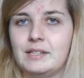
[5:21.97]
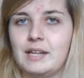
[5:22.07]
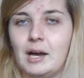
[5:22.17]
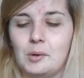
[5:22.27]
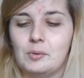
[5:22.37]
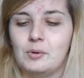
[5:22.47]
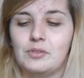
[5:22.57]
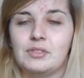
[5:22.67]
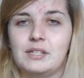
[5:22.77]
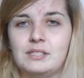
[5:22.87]
Now,
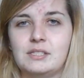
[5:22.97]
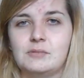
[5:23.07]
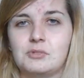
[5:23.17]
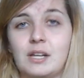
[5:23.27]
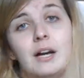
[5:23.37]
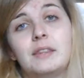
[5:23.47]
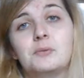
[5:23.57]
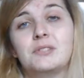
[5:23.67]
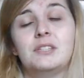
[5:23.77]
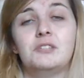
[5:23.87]
this was a line that
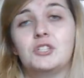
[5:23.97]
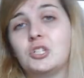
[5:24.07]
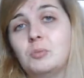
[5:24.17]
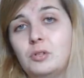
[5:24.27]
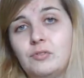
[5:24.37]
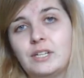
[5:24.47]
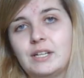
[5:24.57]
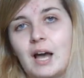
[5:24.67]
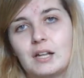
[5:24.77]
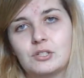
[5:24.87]
was in the original movie
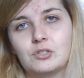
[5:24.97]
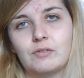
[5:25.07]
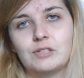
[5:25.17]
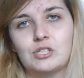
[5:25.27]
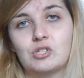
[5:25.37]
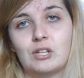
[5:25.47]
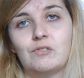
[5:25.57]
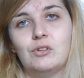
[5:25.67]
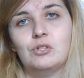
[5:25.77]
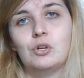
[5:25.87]
and was obviously
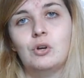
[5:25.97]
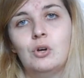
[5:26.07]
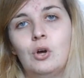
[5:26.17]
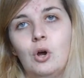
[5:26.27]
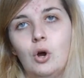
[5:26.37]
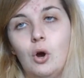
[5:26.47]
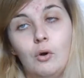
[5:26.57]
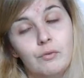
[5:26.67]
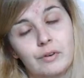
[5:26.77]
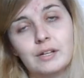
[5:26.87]
transferred
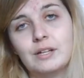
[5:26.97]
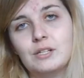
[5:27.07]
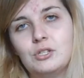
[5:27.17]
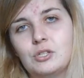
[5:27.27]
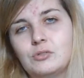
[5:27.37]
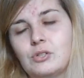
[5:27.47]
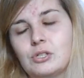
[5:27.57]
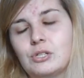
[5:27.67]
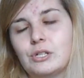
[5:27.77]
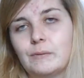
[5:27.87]
over to
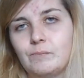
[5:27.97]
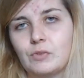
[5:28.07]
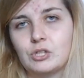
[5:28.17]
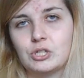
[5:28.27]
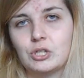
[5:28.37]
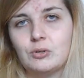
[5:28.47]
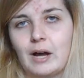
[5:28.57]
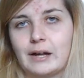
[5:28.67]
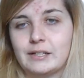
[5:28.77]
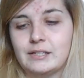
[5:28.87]
the show
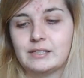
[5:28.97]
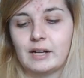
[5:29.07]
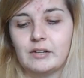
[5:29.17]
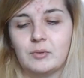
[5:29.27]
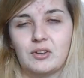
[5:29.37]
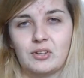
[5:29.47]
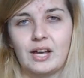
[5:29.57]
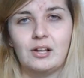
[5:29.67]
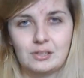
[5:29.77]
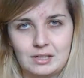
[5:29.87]
and is kind of one of the
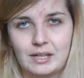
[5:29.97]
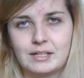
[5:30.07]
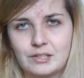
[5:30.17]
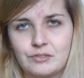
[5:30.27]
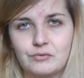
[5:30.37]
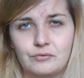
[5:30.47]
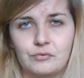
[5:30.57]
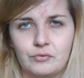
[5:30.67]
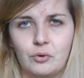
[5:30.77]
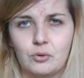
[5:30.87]
cult lines
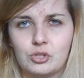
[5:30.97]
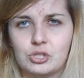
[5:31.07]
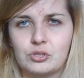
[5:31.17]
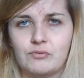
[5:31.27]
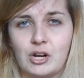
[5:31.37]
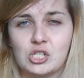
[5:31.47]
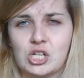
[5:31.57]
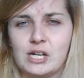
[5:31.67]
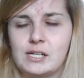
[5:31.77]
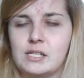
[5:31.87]
for the
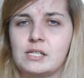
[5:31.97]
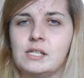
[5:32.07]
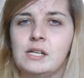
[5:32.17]
franchise.